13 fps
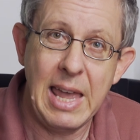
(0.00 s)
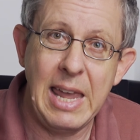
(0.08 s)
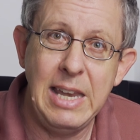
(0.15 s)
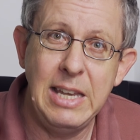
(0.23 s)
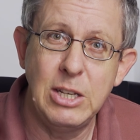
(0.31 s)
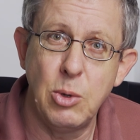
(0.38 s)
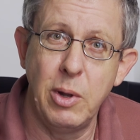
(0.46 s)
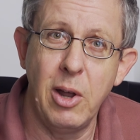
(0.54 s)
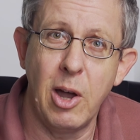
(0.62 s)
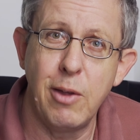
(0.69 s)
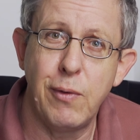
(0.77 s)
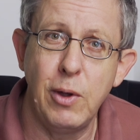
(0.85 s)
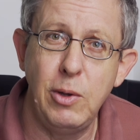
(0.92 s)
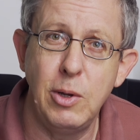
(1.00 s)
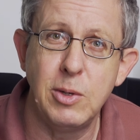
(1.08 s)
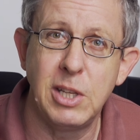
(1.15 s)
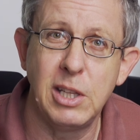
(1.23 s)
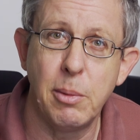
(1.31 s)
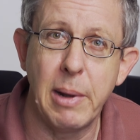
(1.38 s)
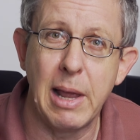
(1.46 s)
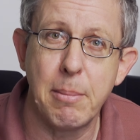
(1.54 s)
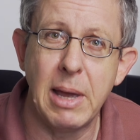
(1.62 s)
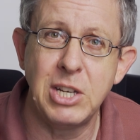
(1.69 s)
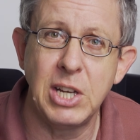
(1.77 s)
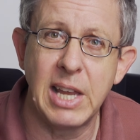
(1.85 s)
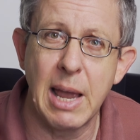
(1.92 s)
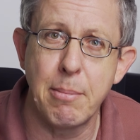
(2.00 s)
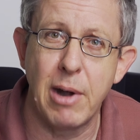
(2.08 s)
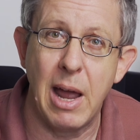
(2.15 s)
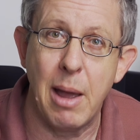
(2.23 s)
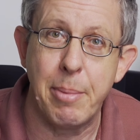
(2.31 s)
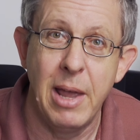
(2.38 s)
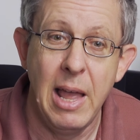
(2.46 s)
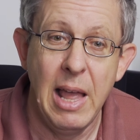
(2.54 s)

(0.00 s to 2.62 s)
into an iPhone using the Blackmagic Camera App.